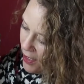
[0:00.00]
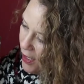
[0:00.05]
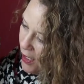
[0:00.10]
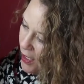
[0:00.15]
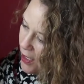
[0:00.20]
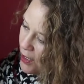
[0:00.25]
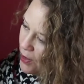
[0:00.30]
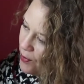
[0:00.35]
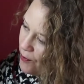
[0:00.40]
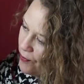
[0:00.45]

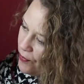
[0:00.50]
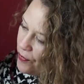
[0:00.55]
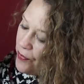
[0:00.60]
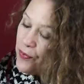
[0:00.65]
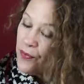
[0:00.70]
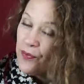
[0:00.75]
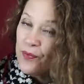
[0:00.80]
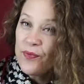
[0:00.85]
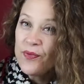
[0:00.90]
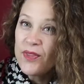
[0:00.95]
and
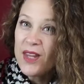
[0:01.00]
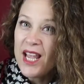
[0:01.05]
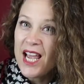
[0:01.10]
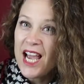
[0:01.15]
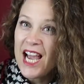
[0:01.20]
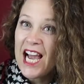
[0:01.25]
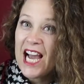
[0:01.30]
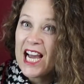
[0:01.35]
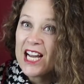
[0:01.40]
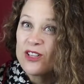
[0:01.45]

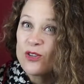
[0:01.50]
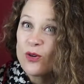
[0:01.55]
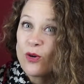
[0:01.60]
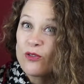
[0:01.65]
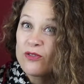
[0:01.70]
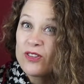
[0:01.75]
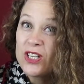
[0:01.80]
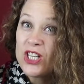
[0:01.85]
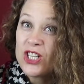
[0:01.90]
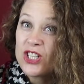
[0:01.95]

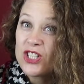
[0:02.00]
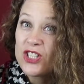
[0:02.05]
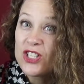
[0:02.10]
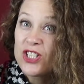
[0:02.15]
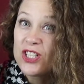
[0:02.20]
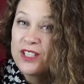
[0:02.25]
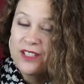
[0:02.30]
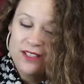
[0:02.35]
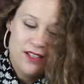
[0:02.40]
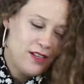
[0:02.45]
not
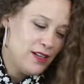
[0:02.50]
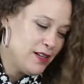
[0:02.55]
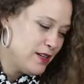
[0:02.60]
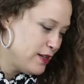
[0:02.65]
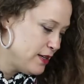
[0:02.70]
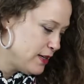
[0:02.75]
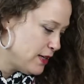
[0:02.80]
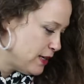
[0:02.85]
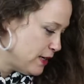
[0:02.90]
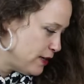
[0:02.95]
finished.
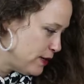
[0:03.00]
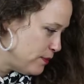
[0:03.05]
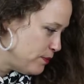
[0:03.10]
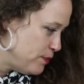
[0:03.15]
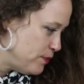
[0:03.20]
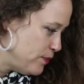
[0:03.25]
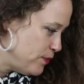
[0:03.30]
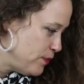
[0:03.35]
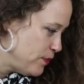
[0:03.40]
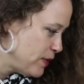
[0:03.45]

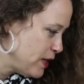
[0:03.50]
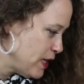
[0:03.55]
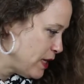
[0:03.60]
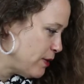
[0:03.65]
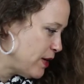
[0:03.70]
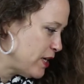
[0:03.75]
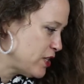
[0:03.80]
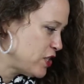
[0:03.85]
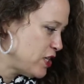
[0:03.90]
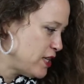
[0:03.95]
Oh,
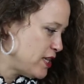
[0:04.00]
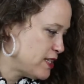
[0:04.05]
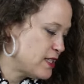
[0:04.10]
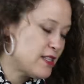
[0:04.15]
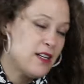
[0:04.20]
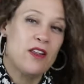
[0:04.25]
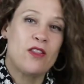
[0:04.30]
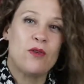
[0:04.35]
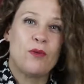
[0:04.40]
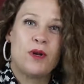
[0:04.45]
actually there's
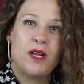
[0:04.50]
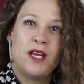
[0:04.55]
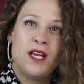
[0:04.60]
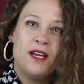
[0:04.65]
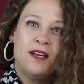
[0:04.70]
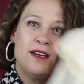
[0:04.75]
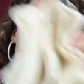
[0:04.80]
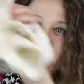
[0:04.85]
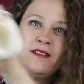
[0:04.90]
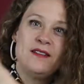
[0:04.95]
another one
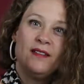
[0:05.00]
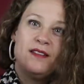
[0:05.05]
here,